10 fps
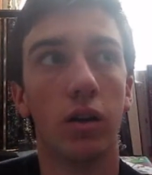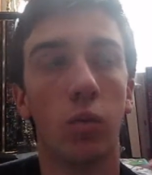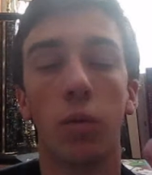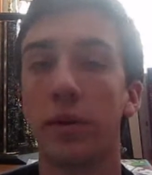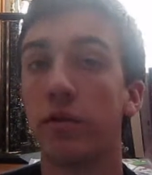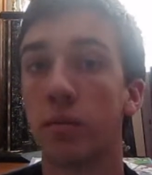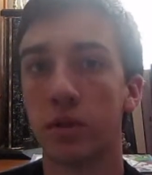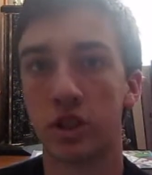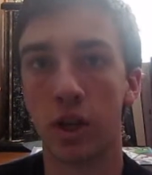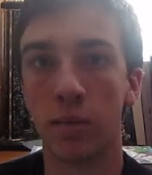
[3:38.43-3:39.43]
will be from
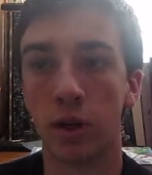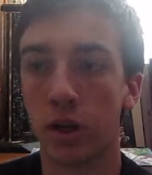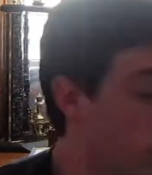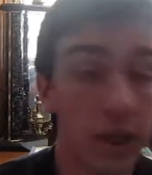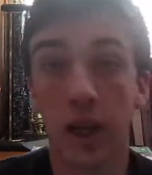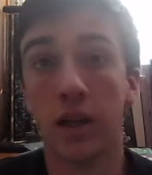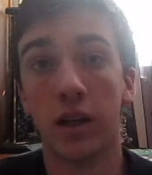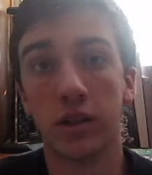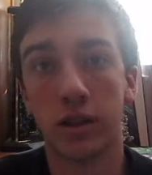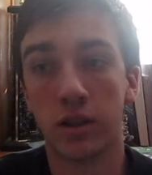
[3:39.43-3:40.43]
the summer. But yeah,
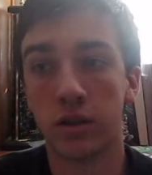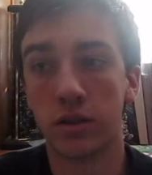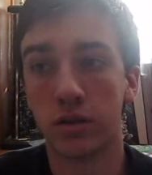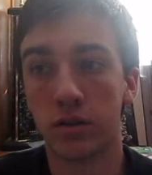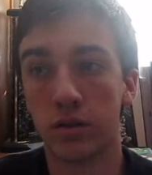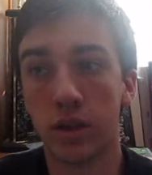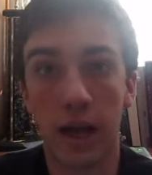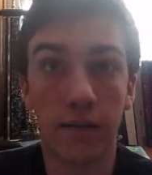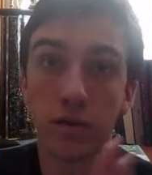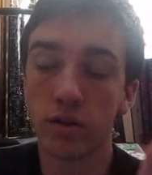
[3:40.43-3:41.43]
so
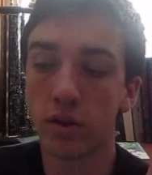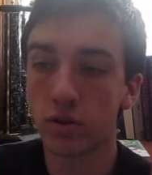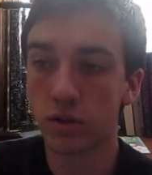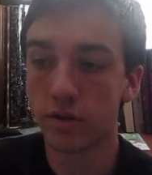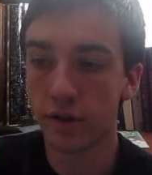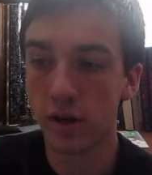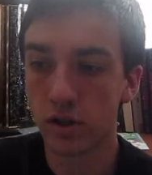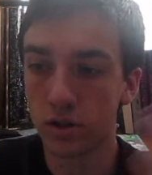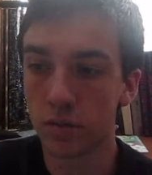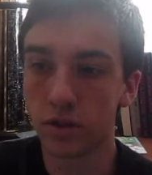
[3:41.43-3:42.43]
after those sort of
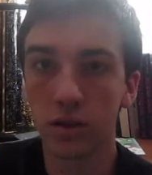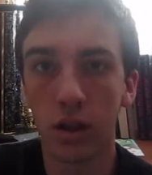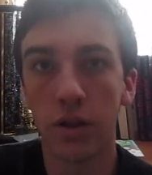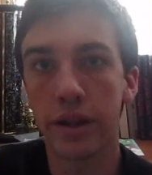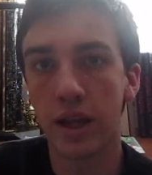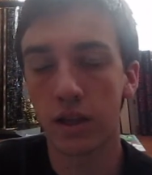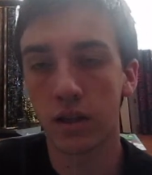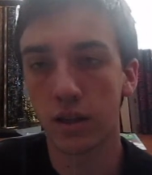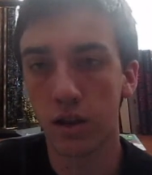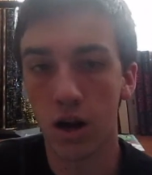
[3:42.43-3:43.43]
videos, I'm going to slowly get
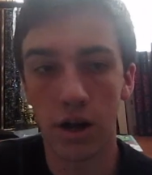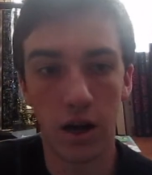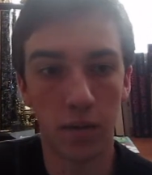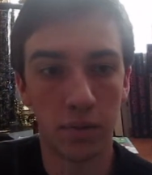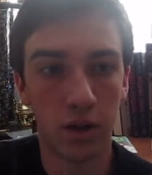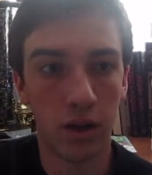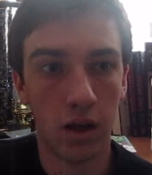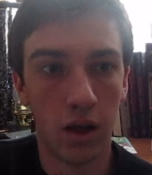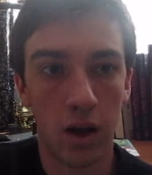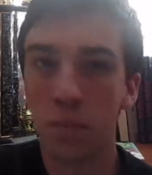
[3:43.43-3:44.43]
caught up.
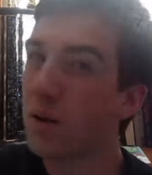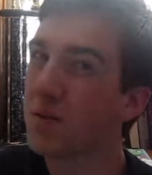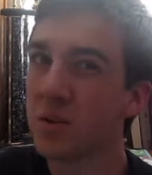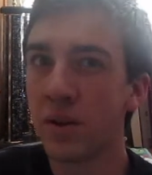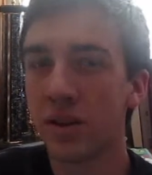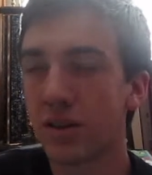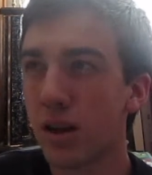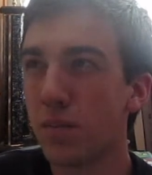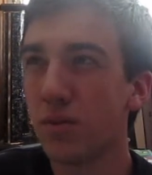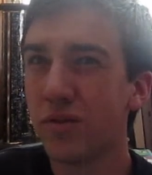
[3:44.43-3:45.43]
I'm probably going to make a
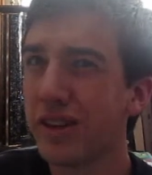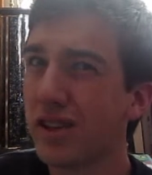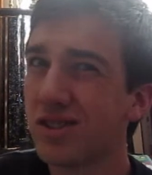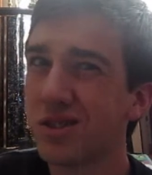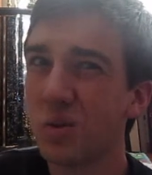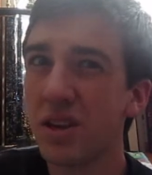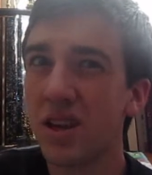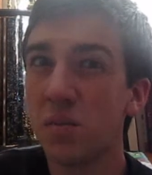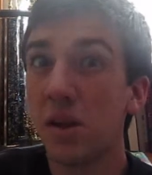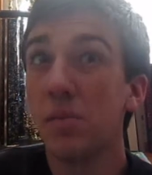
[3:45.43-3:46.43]
couple of videos this
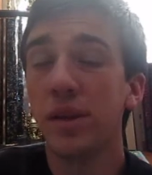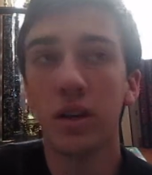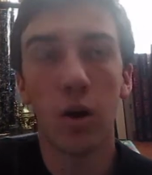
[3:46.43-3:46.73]
weekend, maybe,